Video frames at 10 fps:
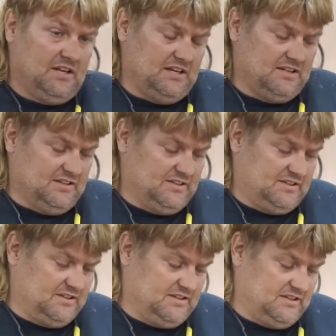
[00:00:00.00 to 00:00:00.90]

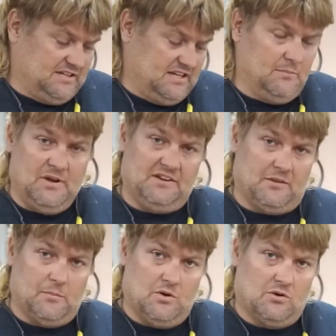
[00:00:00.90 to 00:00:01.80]
is, can it make
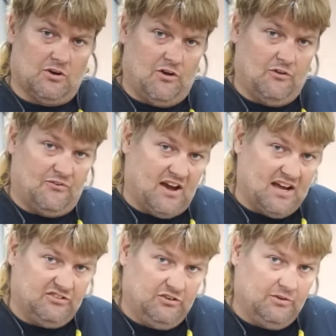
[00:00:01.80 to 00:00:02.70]
the motor go
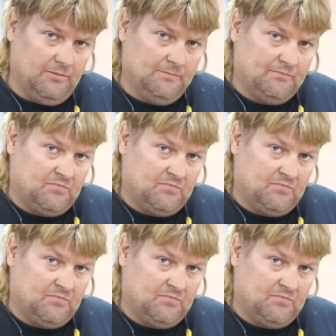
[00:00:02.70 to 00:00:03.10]
faster?